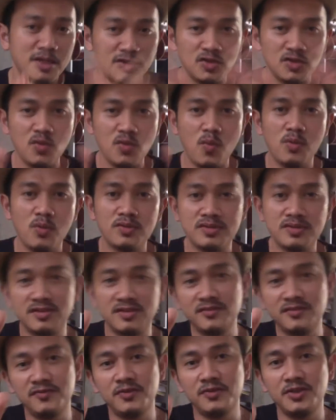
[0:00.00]
to watch
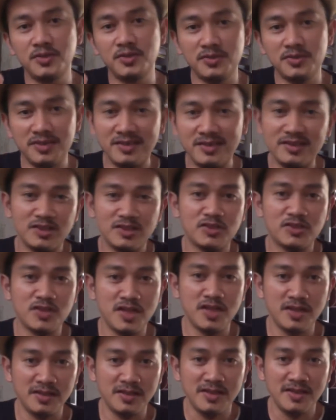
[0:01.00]
the videos in this
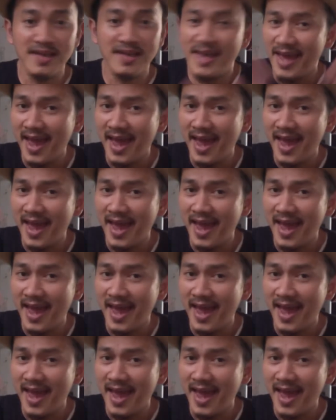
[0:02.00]
channel.